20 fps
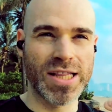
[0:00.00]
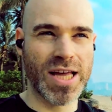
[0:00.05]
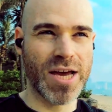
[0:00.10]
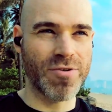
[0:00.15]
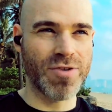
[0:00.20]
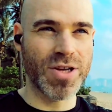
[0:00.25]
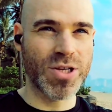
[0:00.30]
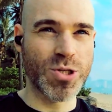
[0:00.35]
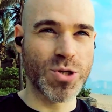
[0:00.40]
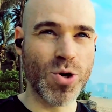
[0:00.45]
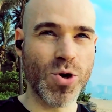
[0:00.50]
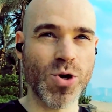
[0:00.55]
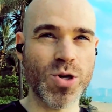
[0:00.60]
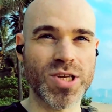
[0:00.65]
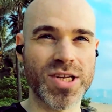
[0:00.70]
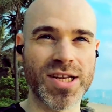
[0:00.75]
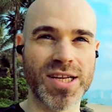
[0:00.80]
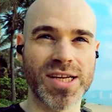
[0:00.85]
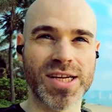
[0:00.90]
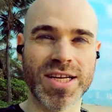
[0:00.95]
they're
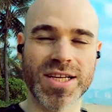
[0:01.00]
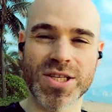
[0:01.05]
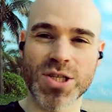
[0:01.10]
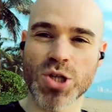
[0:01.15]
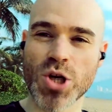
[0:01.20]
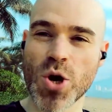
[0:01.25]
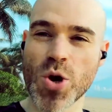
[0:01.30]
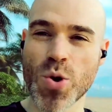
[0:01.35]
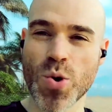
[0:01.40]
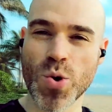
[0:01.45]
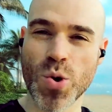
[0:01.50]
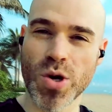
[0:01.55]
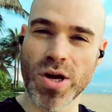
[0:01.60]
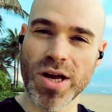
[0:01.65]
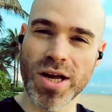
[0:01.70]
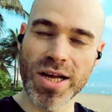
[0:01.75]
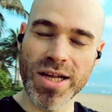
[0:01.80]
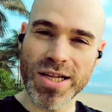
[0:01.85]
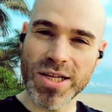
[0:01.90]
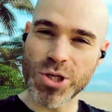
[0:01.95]
exhausted and so
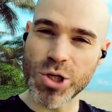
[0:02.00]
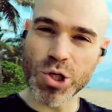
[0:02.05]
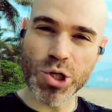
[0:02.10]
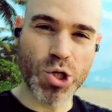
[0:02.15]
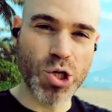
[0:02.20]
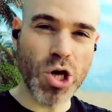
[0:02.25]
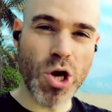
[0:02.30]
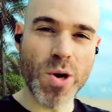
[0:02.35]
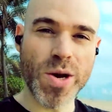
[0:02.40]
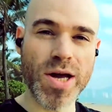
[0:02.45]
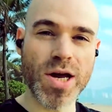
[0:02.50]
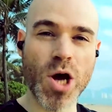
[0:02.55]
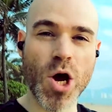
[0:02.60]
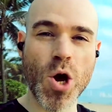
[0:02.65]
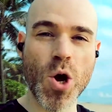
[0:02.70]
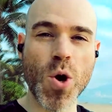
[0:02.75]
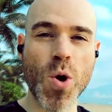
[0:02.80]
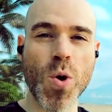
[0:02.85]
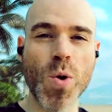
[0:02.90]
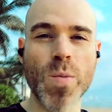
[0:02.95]
they're just going
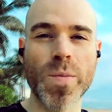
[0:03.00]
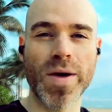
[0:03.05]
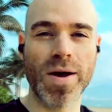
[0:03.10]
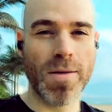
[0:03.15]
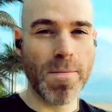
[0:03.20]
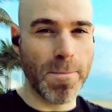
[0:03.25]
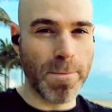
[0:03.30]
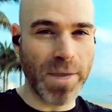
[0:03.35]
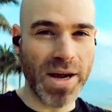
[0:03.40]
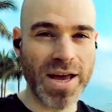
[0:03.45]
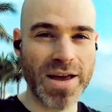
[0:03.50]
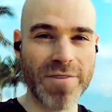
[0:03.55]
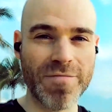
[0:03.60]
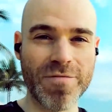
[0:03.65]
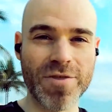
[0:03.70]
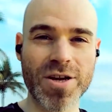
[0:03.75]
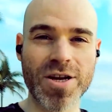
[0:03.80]
home and playing